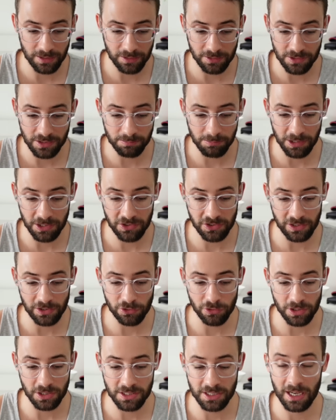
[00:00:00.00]
there's much
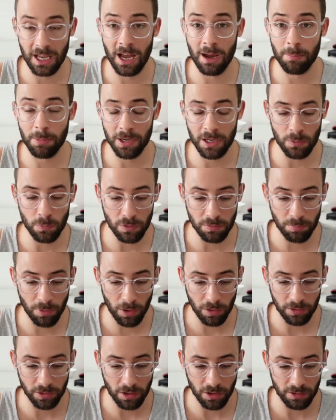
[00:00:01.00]
interesting happening with
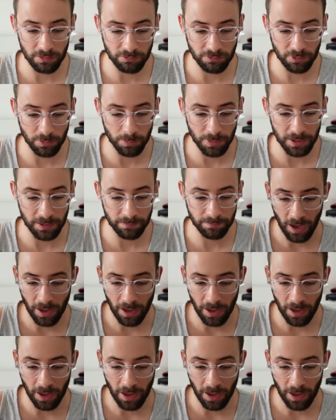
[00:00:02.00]
Polygon for me.